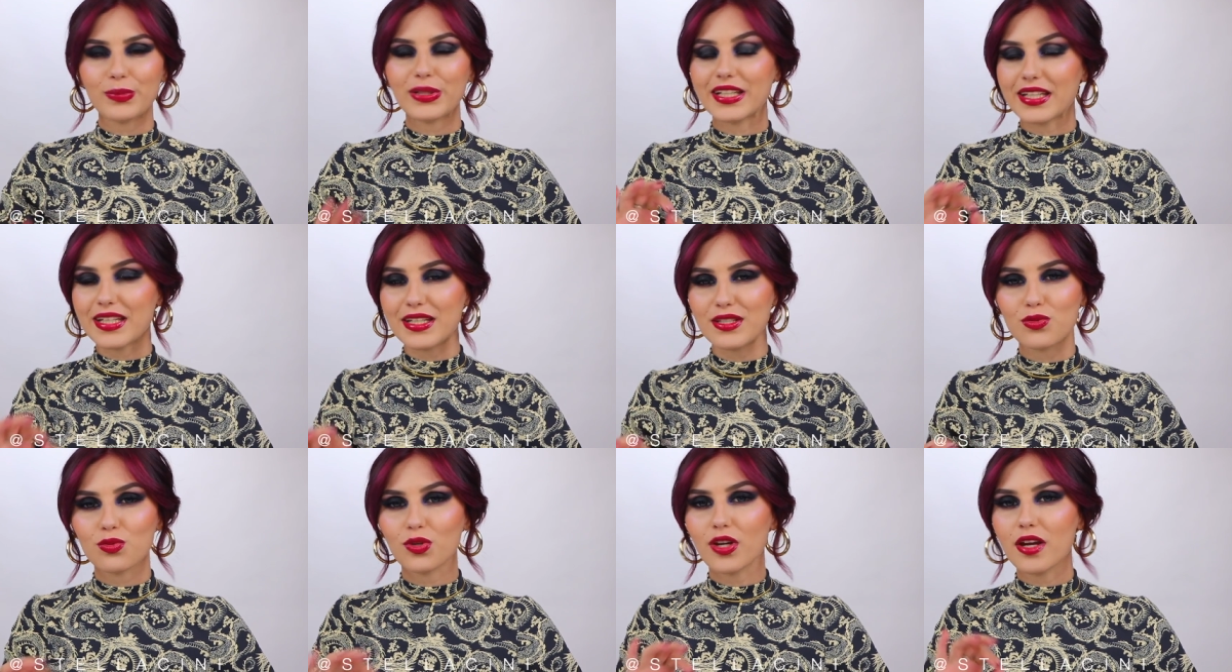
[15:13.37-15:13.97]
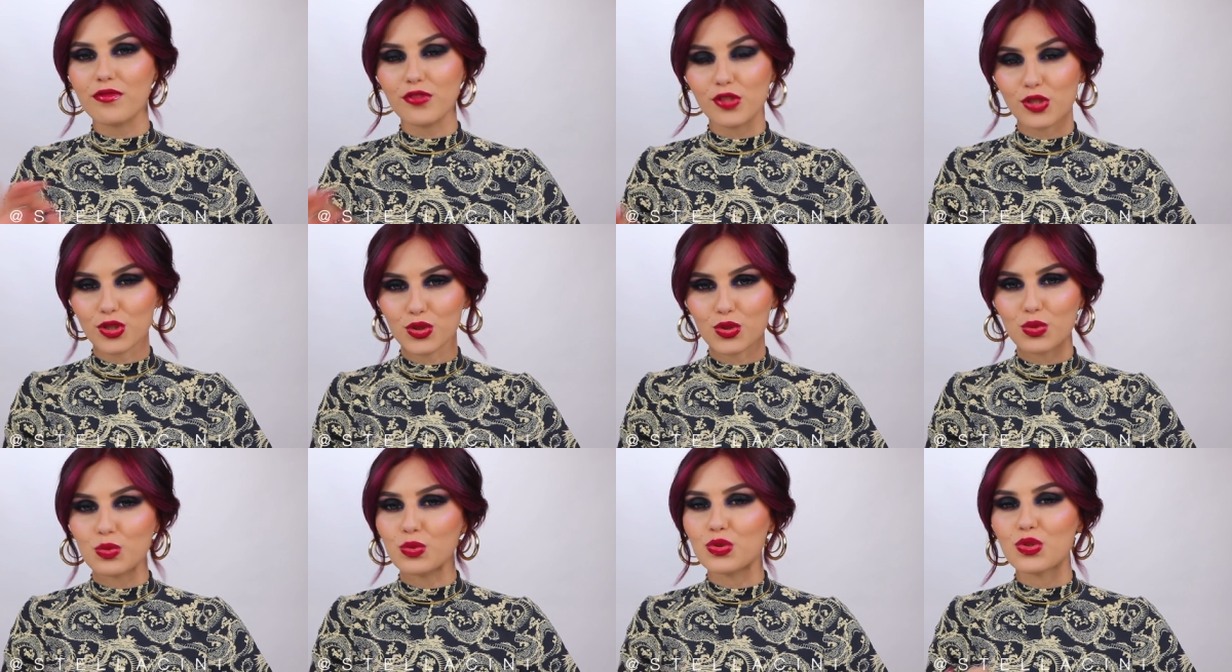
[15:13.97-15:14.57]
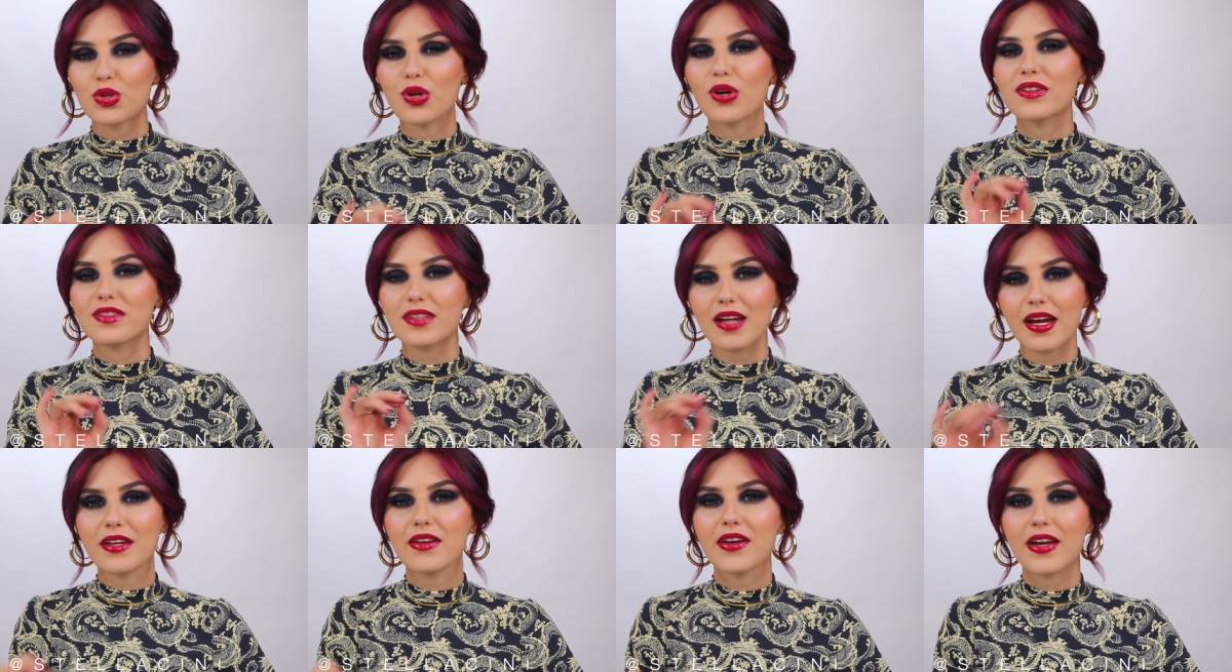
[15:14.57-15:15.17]
Please, whatever you do, do not
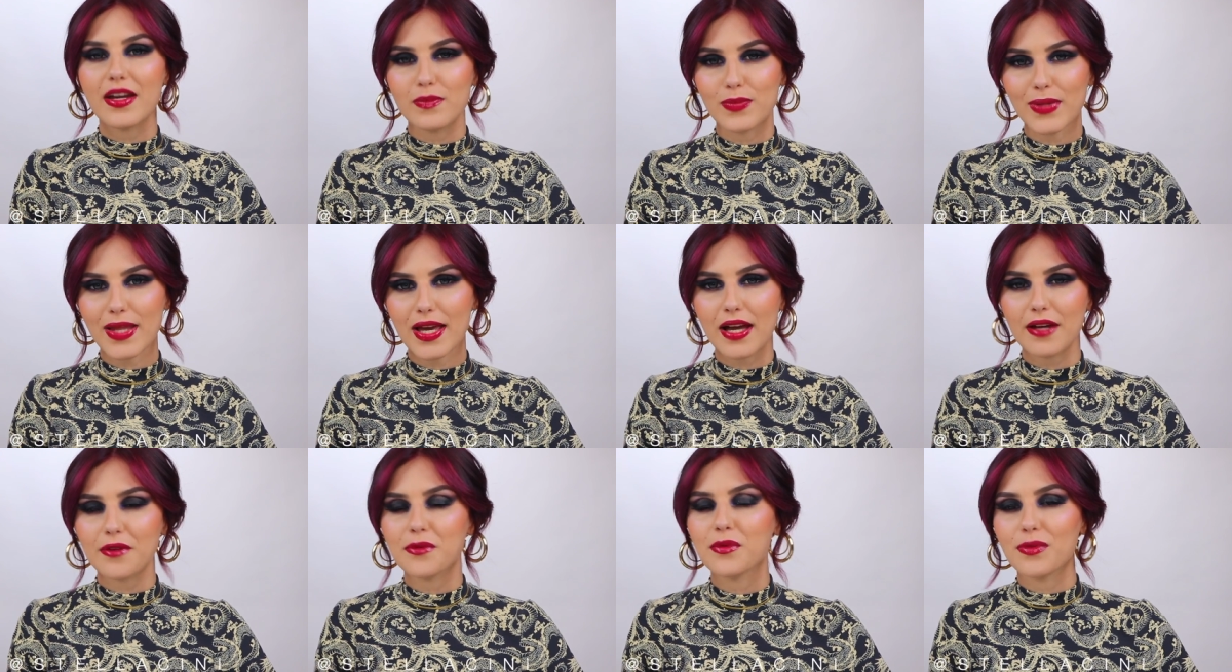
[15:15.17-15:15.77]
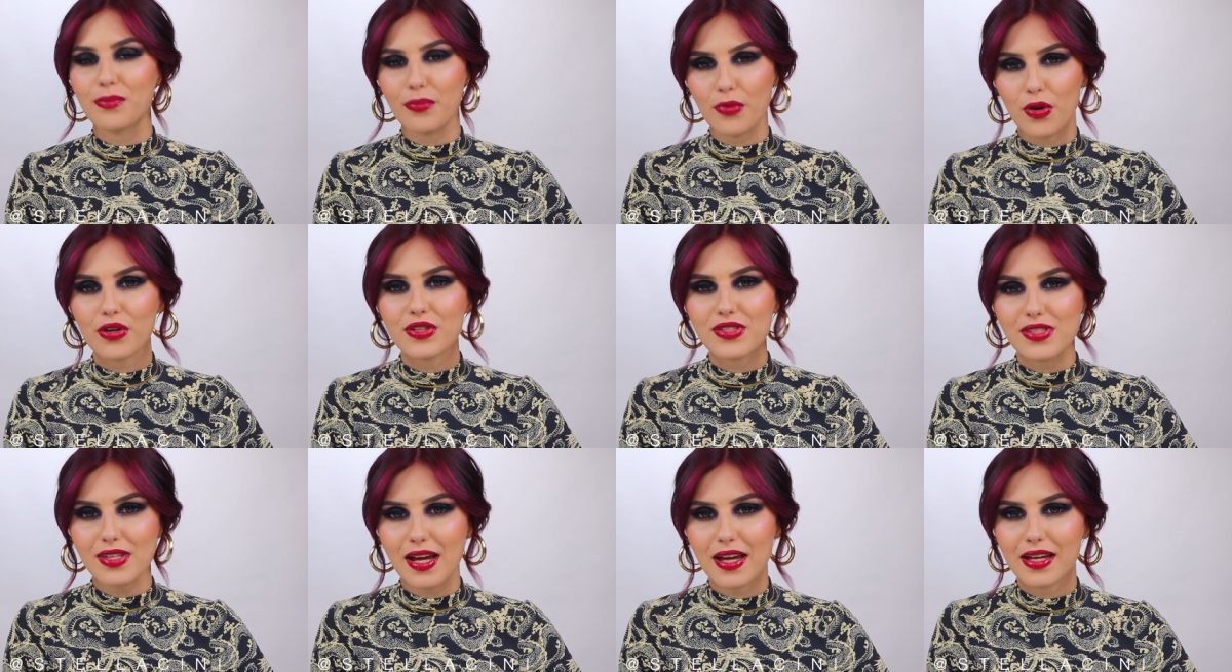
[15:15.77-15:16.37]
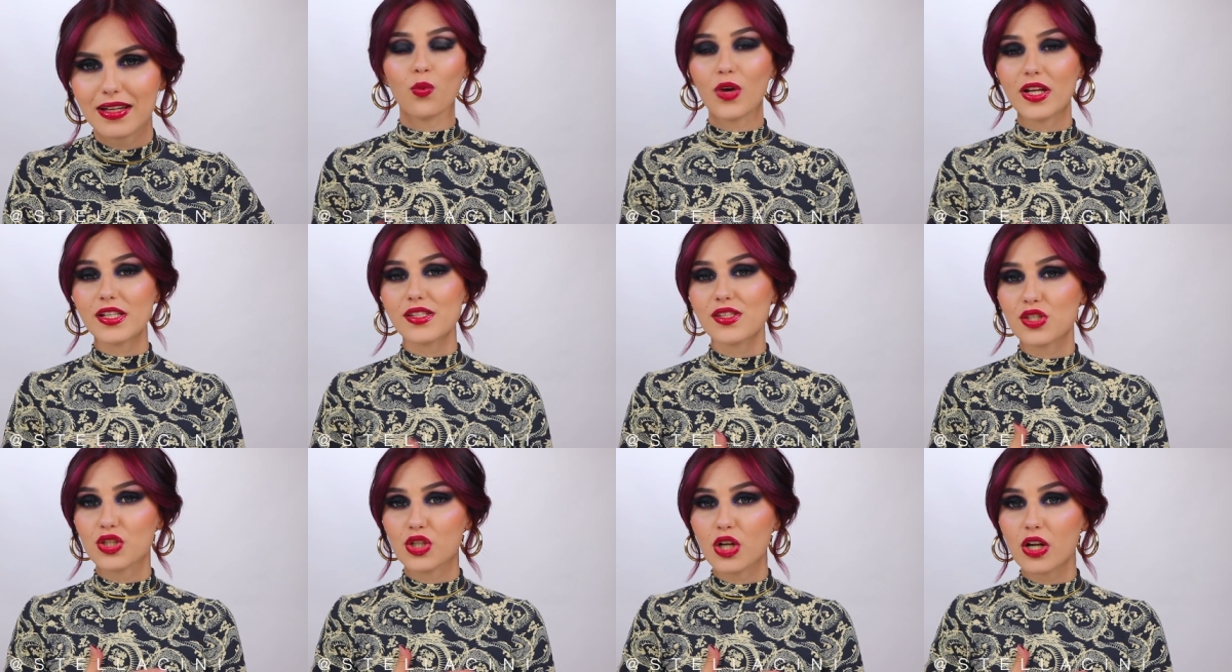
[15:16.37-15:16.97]
dye your hair black with box dye.
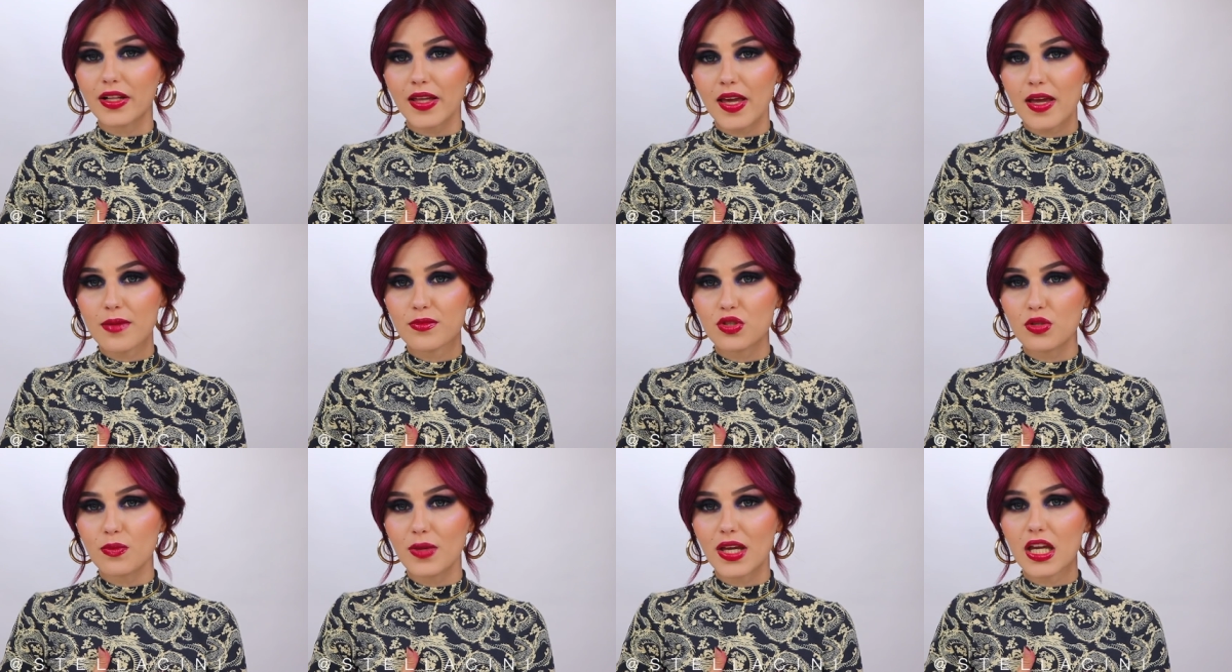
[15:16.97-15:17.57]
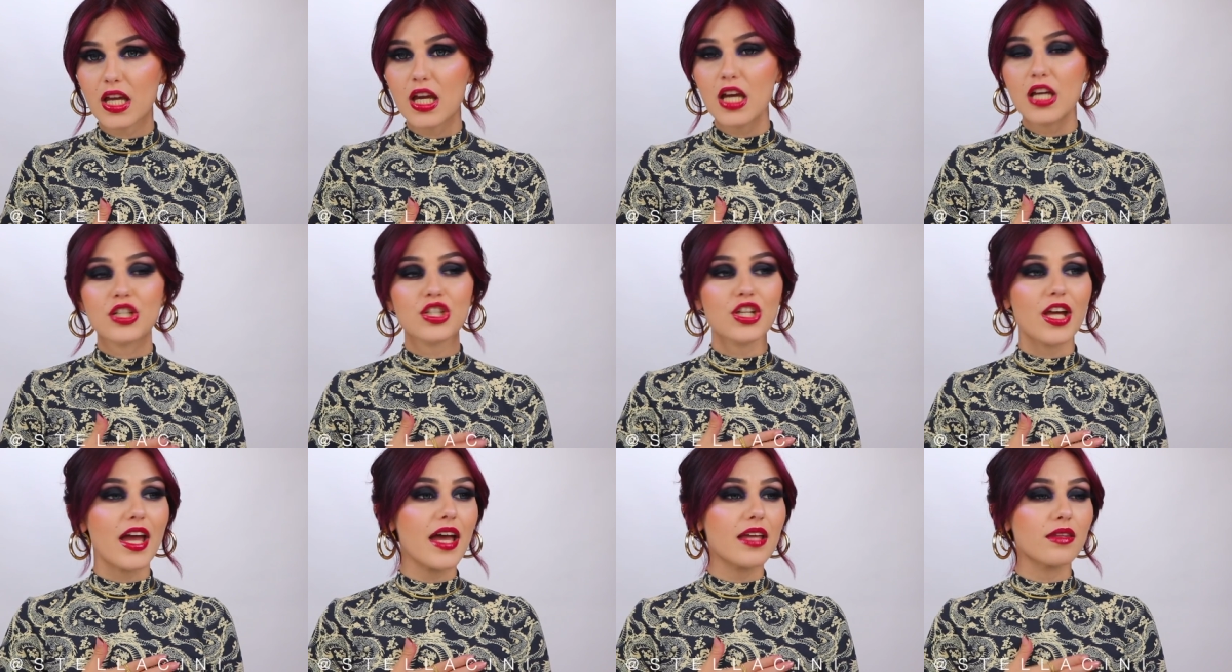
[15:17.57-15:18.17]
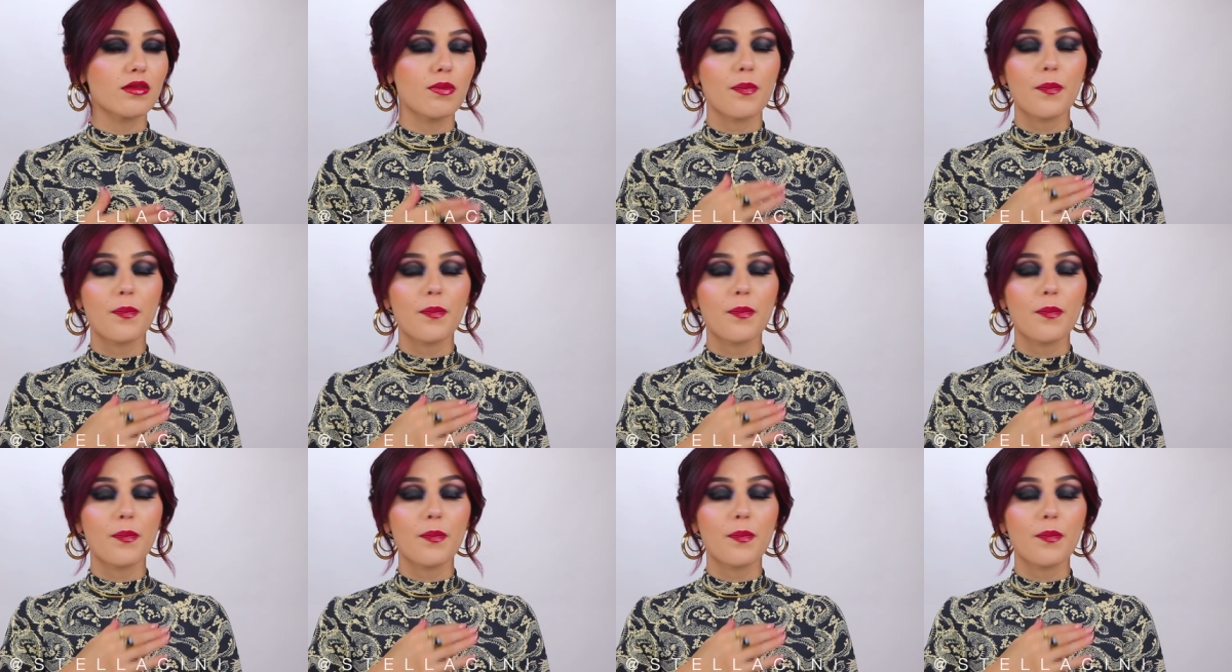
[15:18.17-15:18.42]
Once this girl came to me, she had